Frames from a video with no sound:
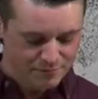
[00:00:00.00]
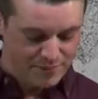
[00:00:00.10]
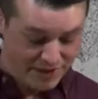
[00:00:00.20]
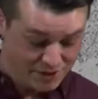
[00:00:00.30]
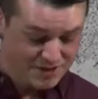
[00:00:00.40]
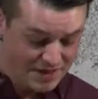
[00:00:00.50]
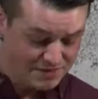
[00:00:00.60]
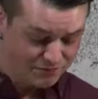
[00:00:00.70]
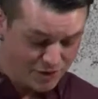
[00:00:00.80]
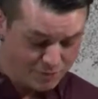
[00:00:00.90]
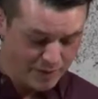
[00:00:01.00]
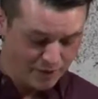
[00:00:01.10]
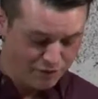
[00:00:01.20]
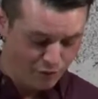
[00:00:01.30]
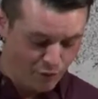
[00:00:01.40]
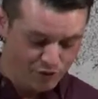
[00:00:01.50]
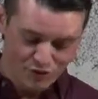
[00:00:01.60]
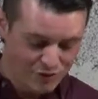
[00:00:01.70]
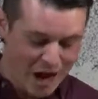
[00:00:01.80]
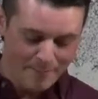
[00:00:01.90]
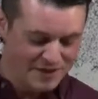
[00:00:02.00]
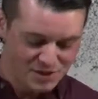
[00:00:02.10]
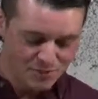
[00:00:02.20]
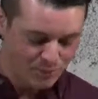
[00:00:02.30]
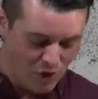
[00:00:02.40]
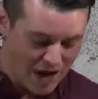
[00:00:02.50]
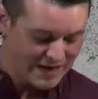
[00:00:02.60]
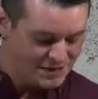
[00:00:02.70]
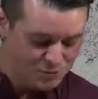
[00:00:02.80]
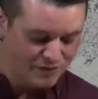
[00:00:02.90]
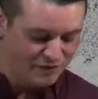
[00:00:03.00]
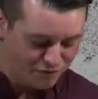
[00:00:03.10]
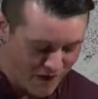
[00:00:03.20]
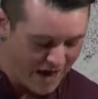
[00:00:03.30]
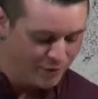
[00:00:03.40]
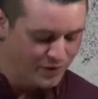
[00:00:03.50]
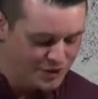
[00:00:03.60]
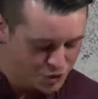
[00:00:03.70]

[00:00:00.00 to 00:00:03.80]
Peter says in First Peter four, do not be surprised when the fiery